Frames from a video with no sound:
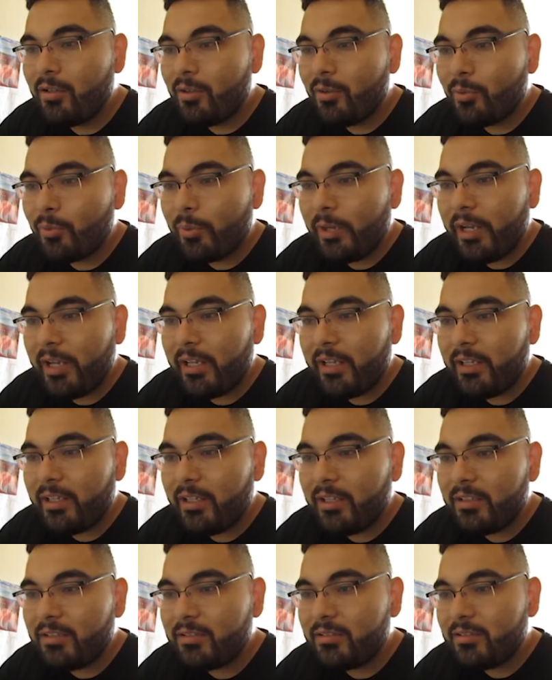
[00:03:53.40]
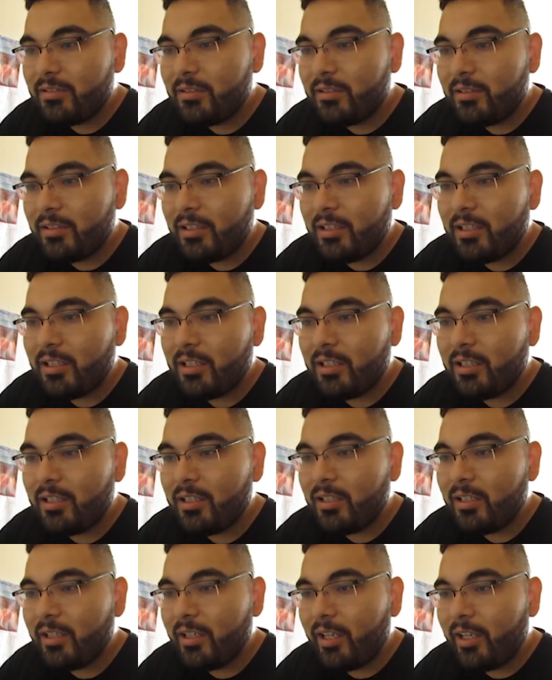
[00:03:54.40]
Reyes the
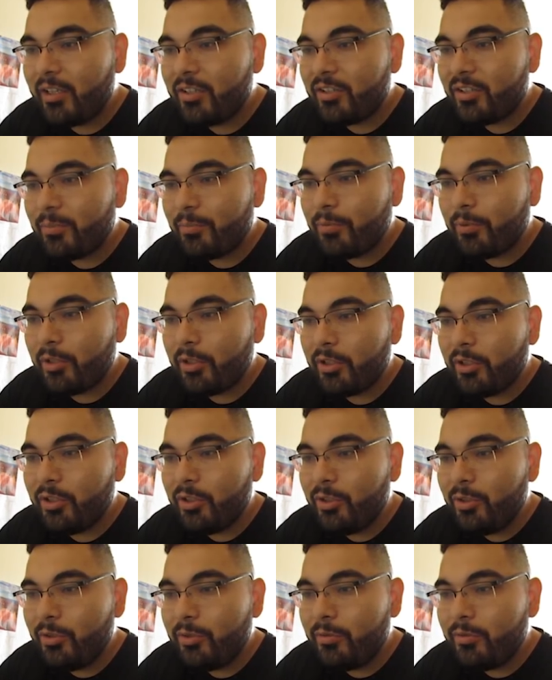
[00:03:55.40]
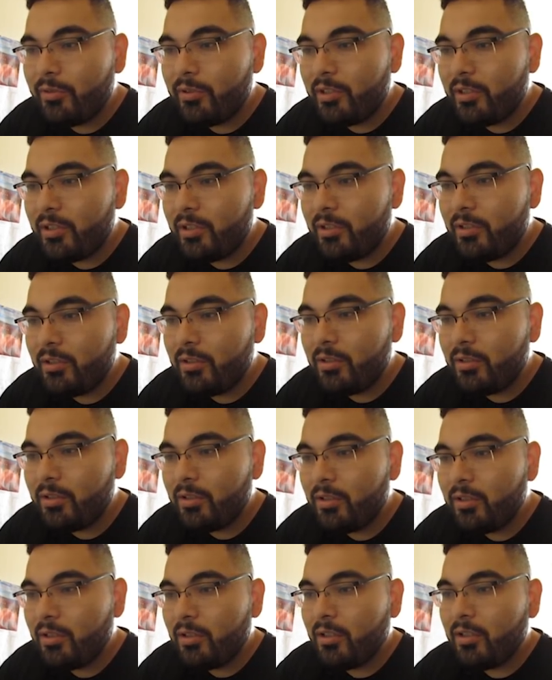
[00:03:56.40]
Entrepreneur.
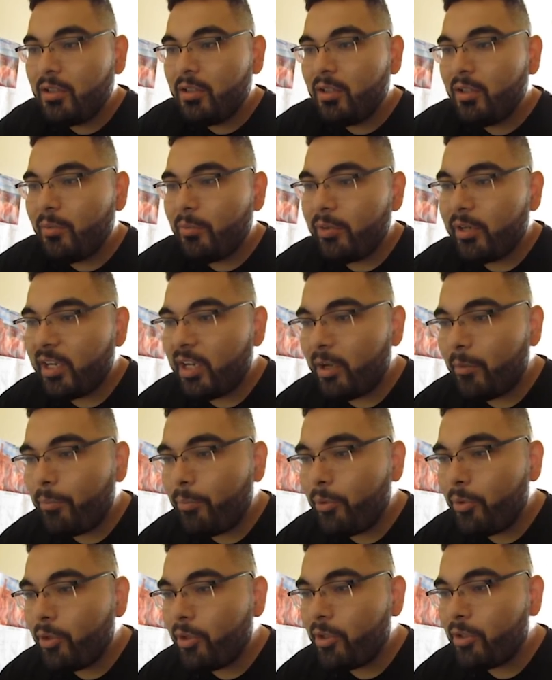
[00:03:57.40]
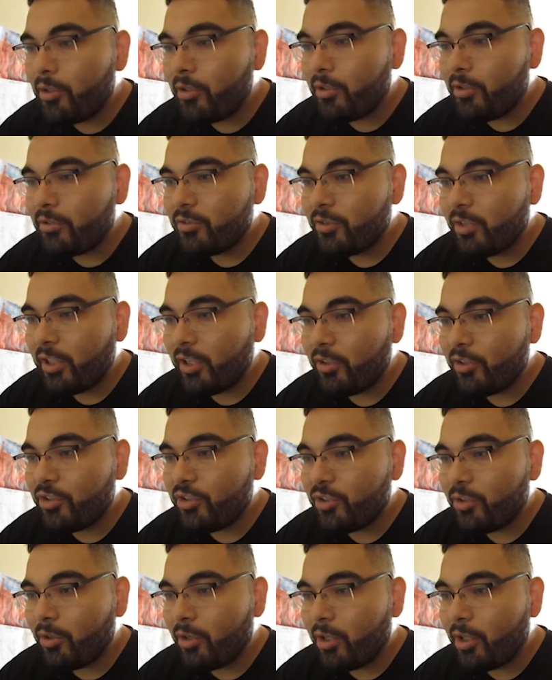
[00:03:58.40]
We're gonna put, so they could
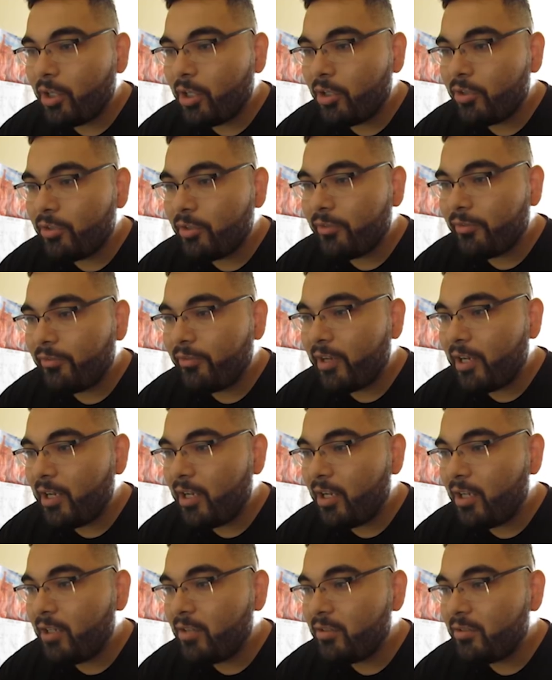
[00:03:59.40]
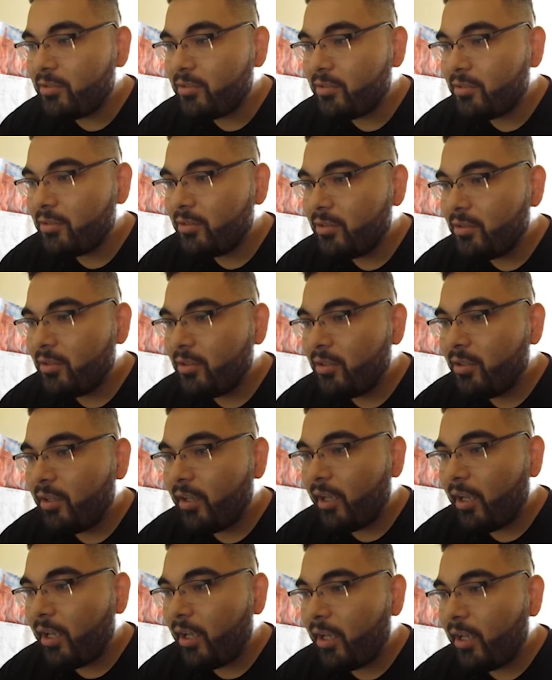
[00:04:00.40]
show 100 fonts,
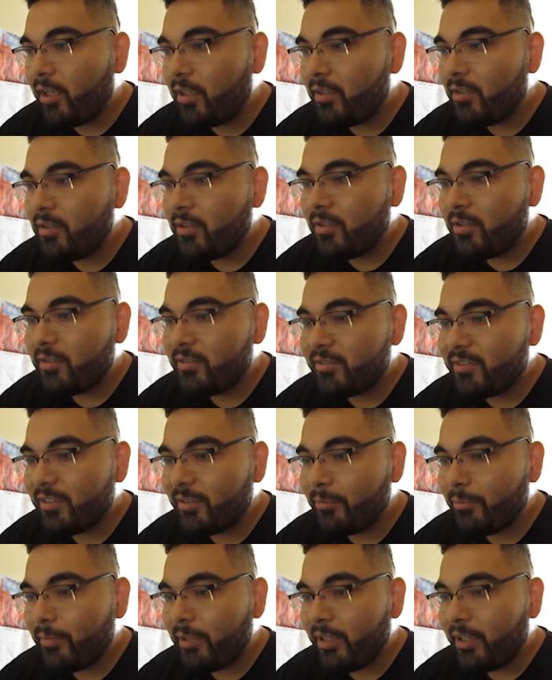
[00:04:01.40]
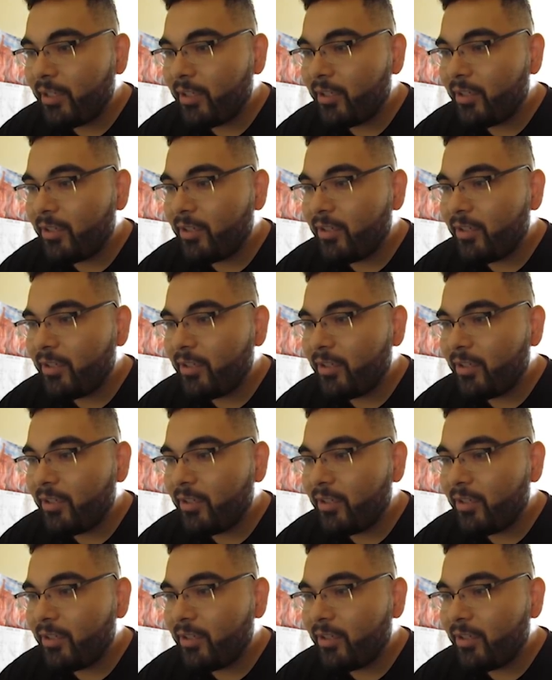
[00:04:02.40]
and submit.